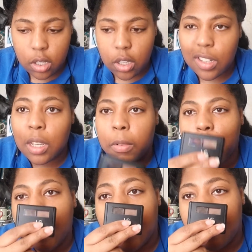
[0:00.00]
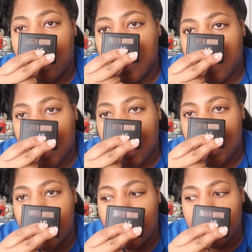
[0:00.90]
Took me forever to find this.
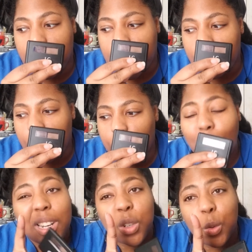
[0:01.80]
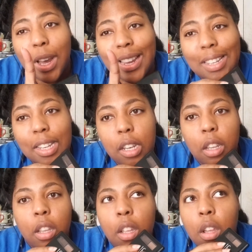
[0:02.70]
I should have got two. I don't know why I didn't,
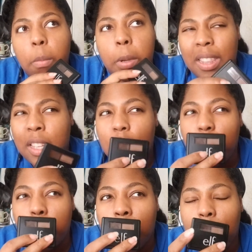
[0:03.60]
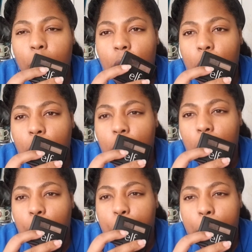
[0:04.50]
but I think you could probably order off the e.l.f.
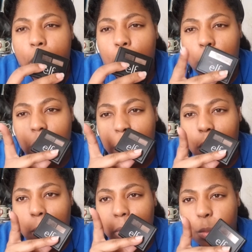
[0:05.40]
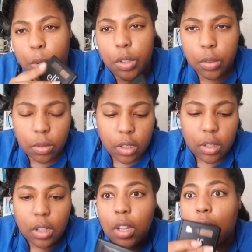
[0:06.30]
website, which I probably will do
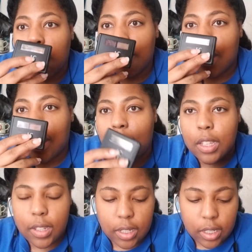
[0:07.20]
because I really like this.